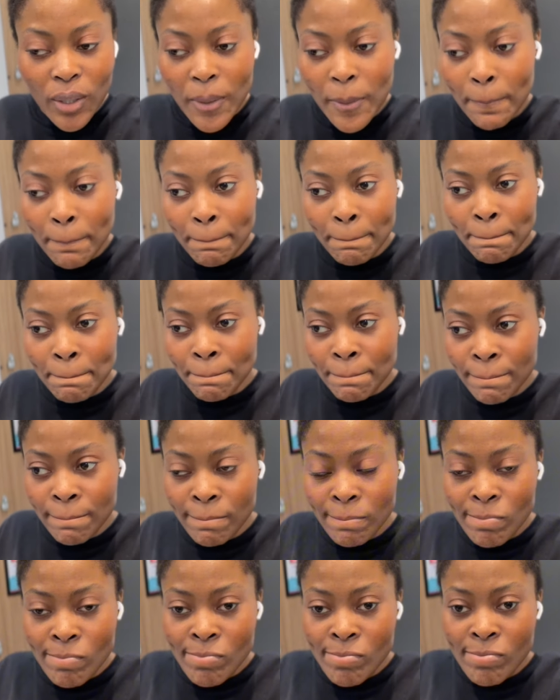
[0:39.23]

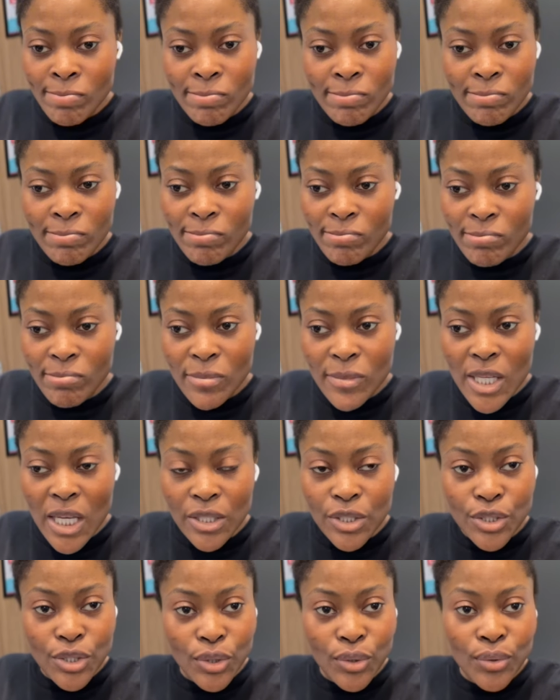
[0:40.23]
um,
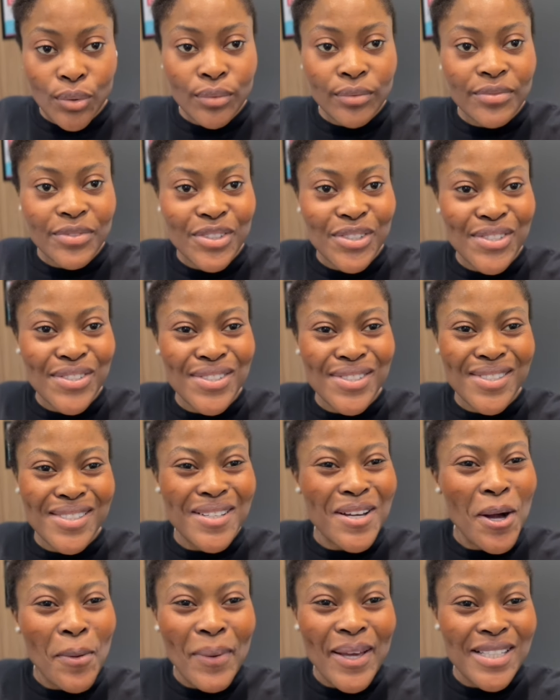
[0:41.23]
do
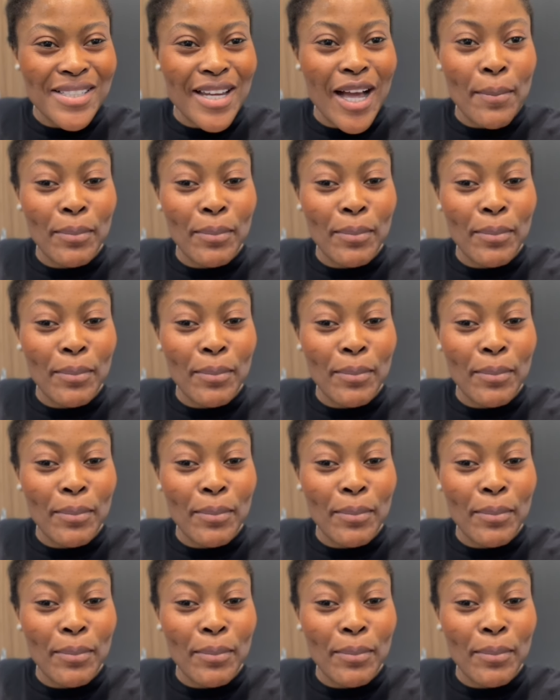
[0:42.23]
just comment down